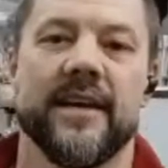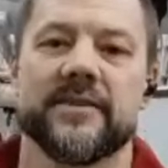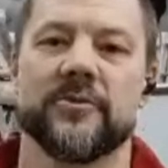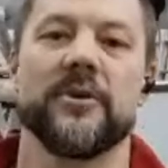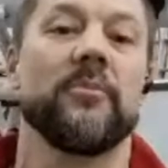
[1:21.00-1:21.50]
is
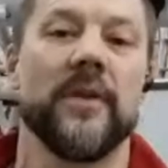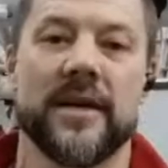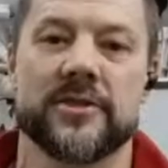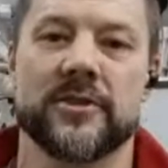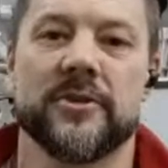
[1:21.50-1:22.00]
a real
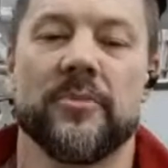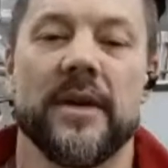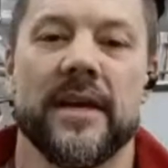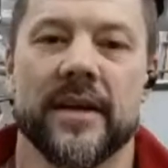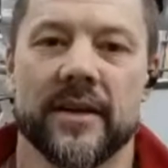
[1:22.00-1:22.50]
pleasure to
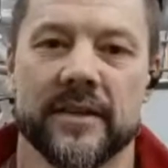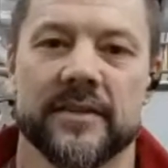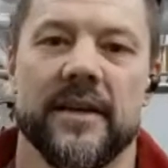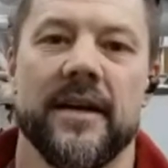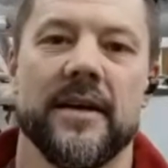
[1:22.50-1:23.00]
be here.
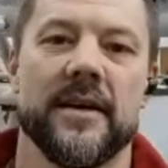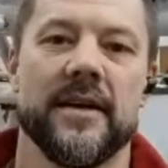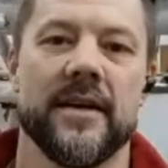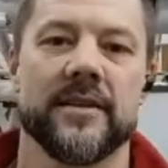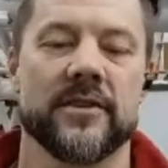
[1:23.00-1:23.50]

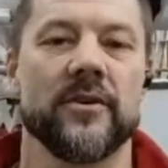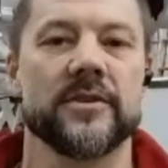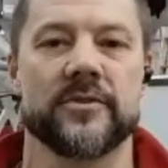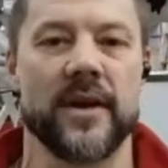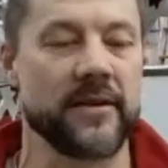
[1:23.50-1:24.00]
It's
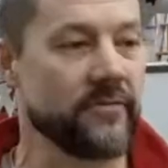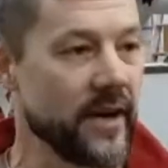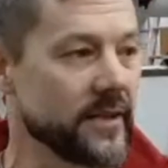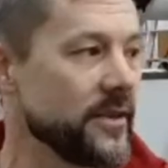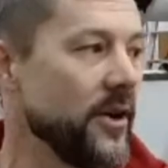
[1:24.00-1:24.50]
always
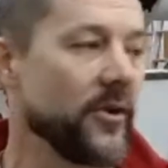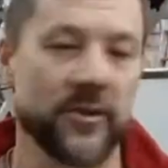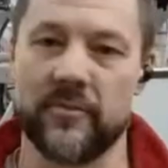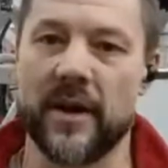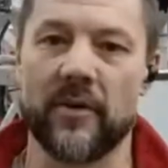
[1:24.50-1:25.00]
gratifying to know
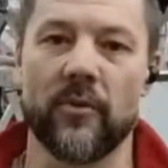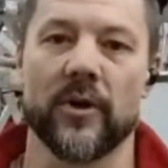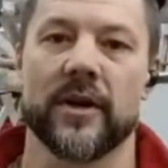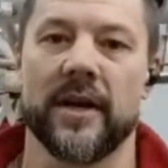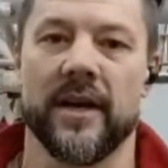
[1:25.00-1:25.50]
that my
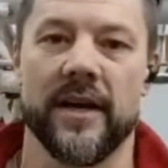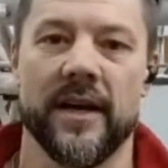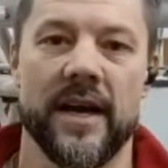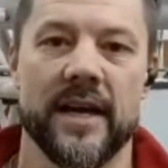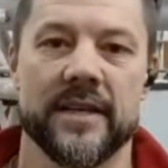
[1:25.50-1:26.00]
work
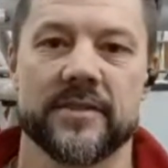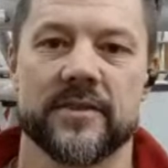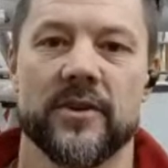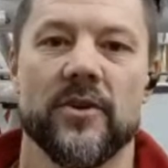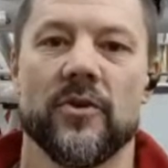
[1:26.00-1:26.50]

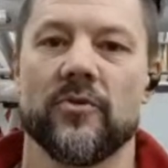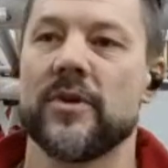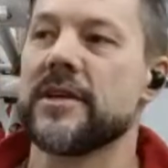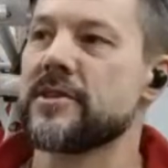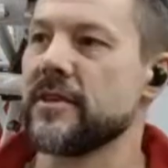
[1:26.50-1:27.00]
has
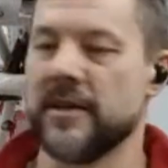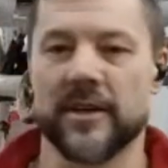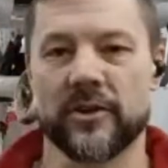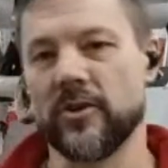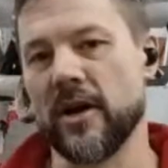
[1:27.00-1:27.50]
reached
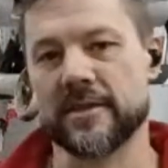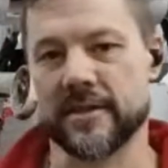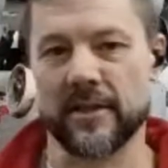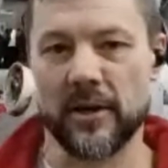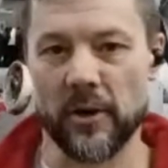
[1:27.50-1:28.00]
across
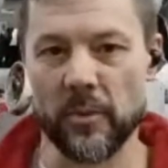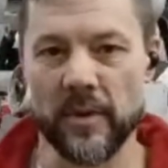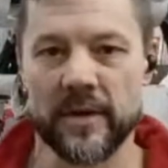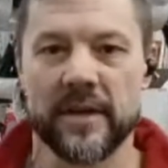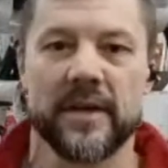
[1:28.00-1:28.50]
the globe.
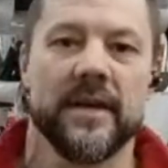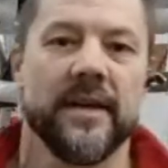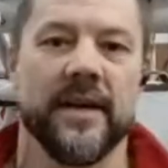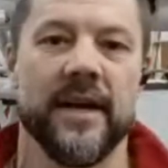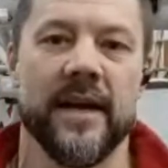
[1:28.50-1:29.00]

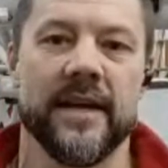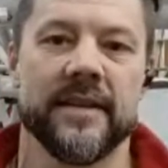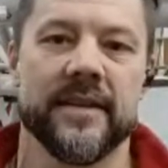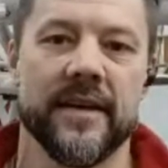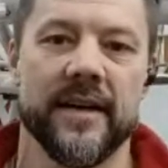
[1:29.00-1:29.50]
And